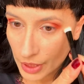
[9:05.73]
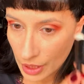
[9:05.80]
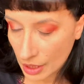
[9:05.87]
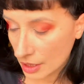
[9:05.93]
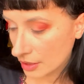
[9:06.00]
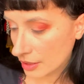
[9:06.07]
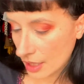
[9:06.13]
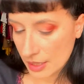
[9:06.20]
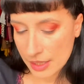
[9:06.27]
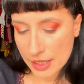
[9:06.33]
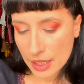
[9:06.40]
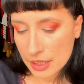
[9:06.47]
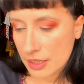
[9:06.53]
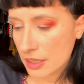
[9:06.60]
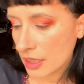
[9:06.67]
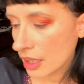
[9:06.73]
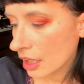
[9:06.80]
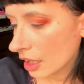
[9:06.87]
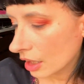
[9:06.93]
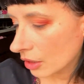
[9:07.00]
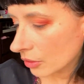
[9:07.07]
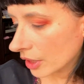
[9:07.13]
And that's it.
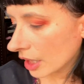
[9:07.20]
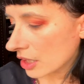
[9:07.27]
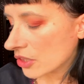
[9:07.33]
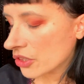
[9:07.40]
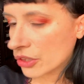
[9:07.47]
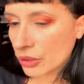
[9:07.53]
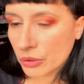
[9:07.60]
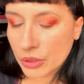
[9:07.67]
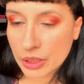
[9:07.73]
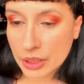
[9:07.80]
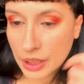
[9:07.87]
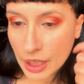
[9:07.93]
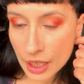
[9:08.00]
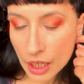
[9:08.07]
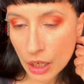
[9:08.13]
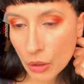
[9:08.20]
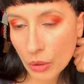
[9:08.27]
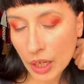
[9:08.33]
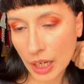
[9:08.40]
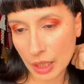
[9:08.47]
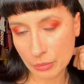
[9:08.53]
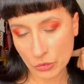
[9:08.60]
Okay, so now
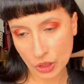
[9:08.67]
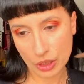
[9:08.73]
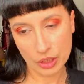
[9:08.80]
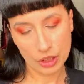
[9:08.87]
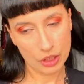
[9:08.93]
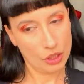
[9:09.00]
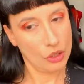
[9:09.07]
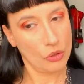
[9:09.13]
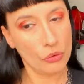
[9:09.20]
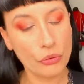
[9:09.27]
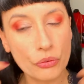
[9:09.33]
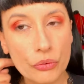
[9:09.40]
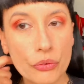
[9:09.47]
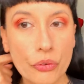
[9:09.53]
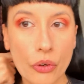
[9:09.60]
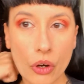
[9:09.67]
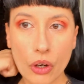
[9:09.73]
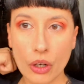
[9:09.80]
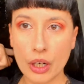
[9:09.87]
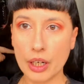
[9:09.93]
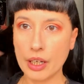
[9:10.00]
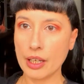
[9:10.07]
I'm gonna go
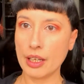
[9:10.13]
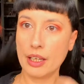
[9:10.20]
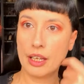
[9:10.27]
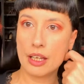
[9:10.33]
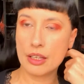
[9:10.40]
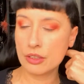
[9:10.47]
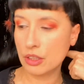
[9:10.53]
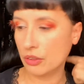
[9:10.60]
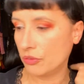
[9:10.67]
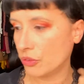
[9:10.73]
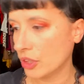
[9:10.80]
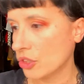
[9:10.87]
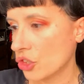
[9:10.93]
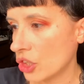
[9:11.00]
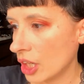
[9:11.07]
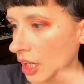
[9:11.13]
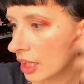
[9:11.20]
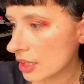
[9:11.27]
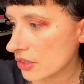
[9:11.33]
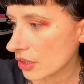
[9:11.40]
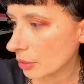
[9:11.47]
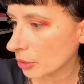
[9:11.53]
for a different
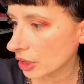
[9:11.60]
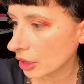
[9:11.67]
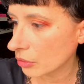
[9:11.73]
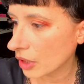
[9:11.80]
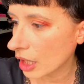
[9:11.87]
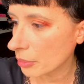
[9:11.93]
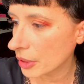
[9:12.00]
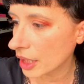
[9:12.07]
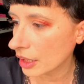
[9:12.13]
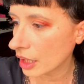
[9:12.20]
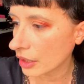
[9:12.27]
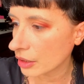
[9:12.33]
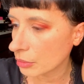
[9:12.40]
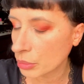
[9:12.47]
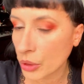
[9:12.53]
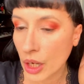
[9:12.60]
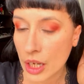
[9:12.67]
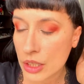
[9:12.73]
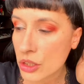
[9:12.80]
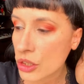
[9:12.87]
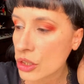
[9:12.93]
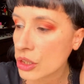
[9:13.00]
shade. So I'm gonna grab another
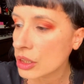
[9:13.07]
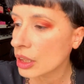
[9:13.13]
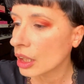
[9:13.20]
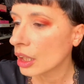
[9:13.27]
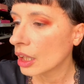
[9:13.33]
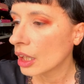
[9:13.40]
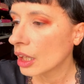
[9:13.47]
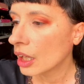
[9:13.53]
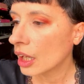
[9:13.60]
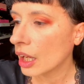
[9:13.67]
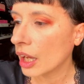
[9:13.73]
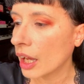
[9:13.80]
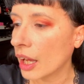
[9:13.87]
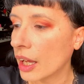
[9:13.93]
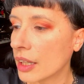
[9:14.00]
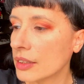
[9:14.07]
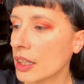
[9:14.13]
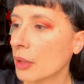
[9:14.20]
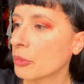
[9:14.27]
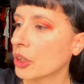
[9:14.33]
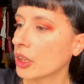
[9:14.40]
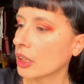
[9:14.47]
brush, and
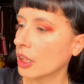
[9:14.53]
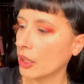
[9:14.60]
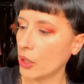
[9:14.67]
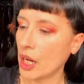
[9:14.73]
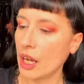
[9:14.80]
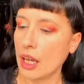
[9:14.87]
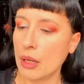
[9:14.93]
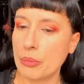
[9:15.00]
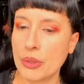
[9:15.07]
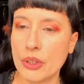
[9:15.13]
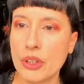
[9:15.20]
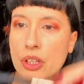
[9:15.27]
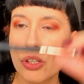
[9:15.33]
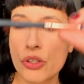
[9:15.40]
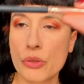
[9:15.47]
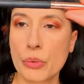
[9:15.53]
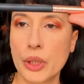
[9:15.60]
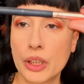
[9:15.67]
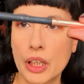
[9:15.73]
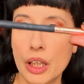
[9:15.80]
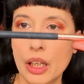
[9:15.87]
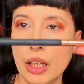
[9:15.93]
I'm gonna grab this
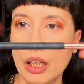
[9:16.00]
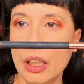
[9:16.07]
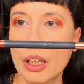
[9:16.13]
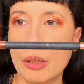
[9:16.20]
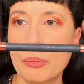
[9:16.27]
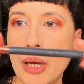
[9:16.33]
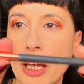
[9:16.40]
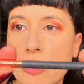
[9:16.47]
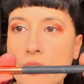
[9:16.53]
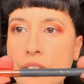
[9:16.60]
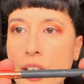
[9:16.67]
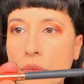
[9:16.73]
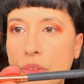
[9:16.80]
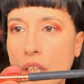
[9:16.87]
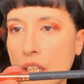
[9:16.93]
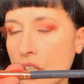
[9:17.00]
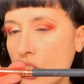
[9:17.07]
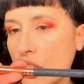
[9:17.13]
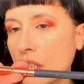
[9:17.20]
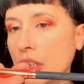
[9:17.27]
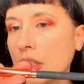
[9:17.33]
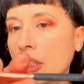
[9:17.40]
one here by
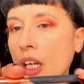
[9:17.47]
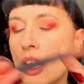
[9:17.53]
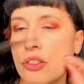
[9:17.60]
Foundation.